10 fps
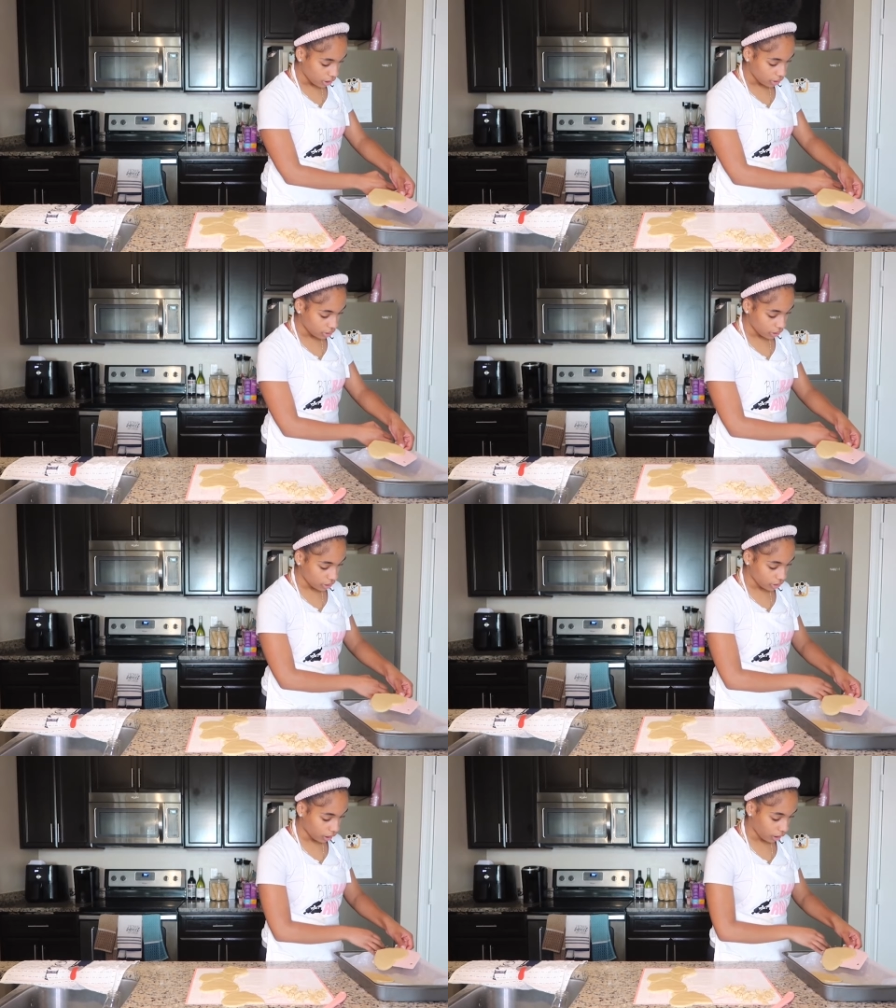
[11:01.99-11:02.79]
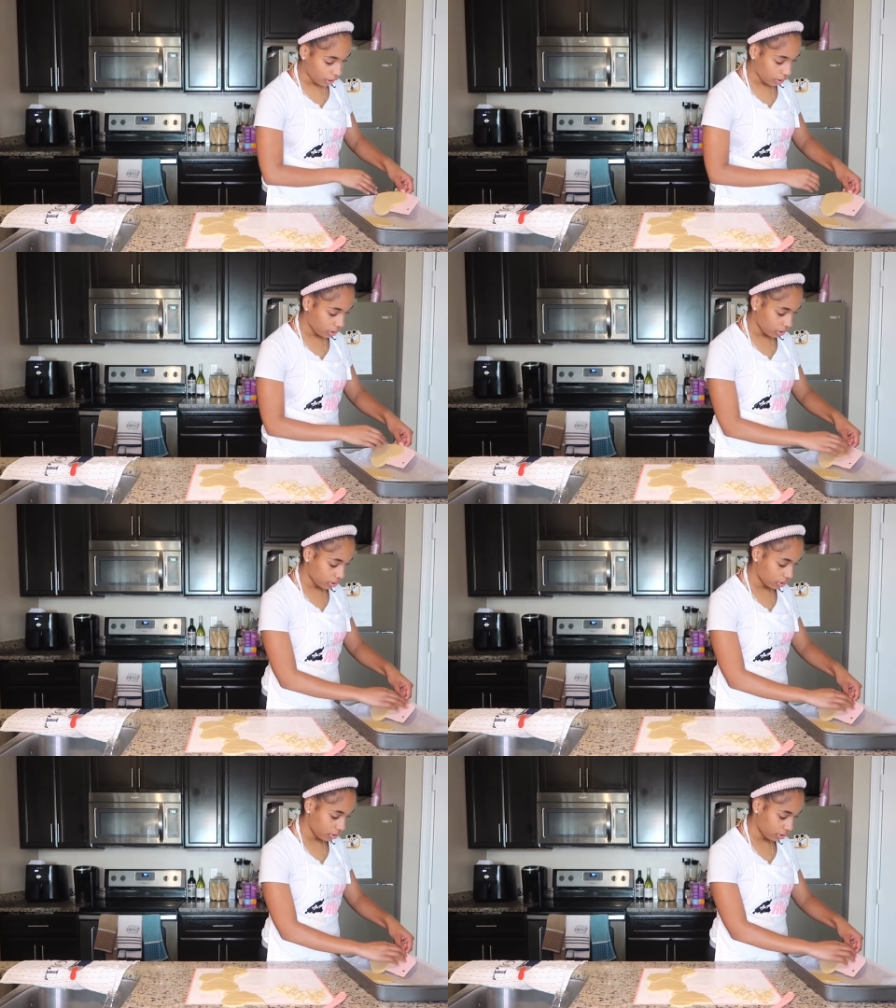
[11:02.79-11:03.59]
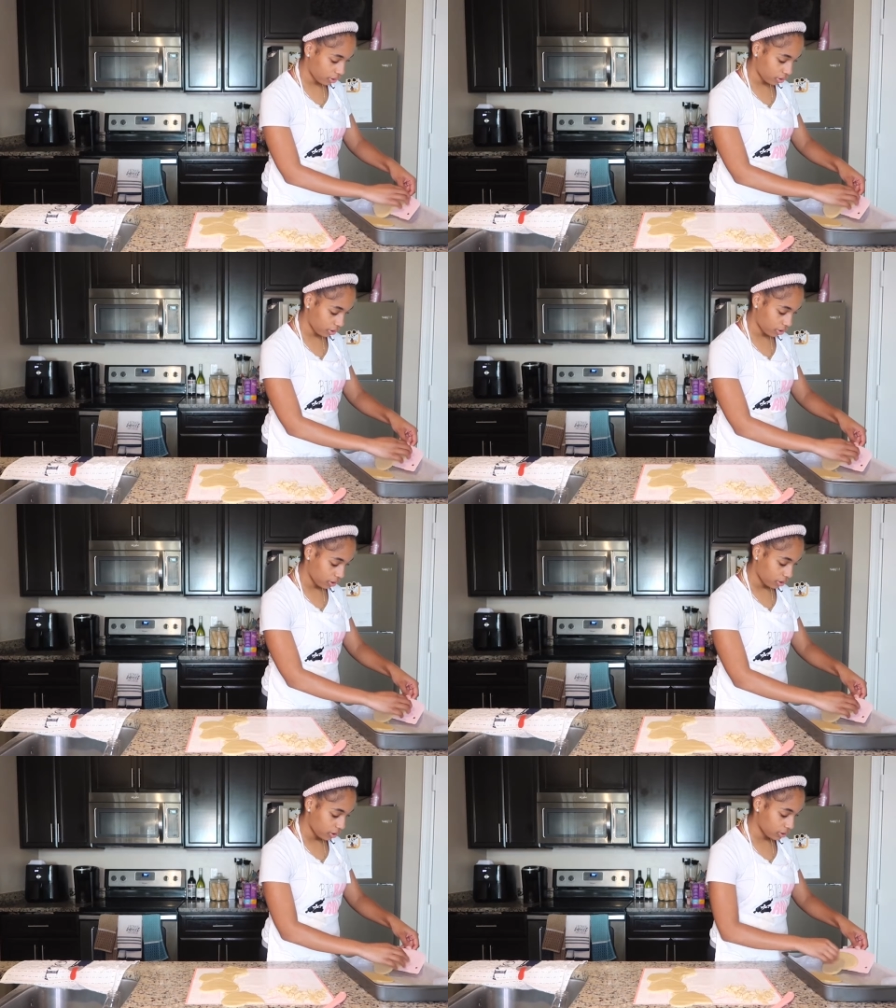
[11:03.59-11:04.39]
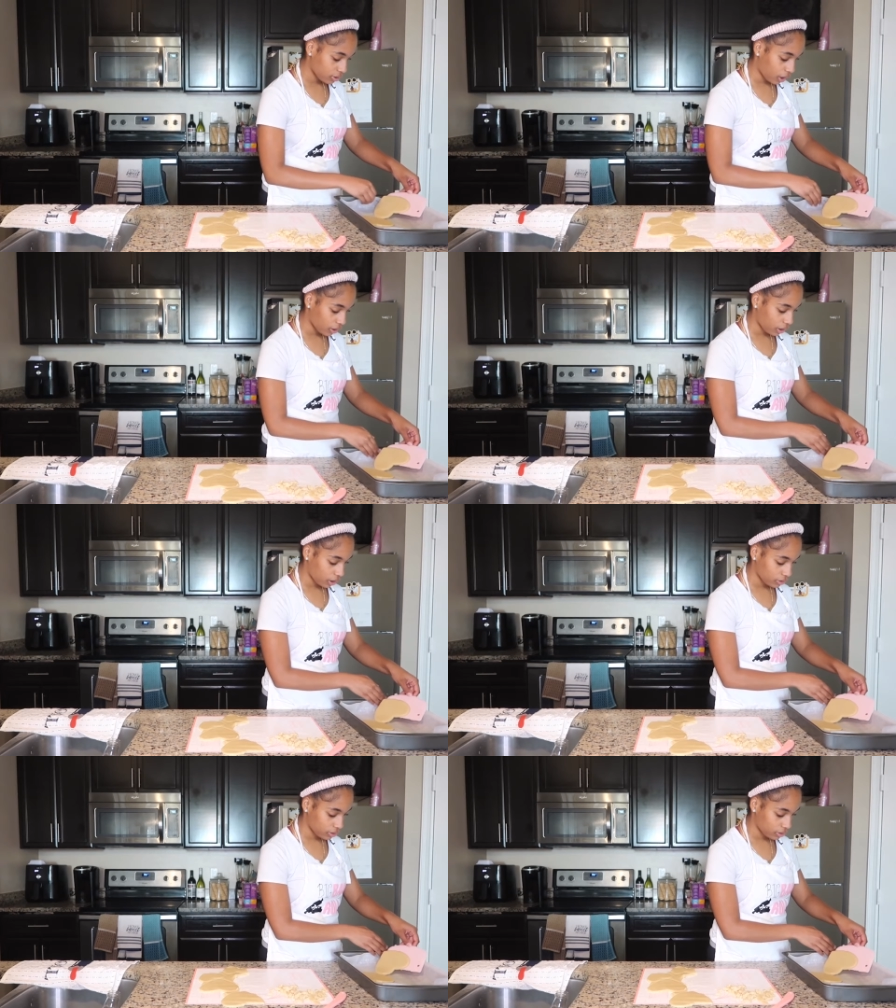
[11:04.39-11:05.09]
And then like, it's not like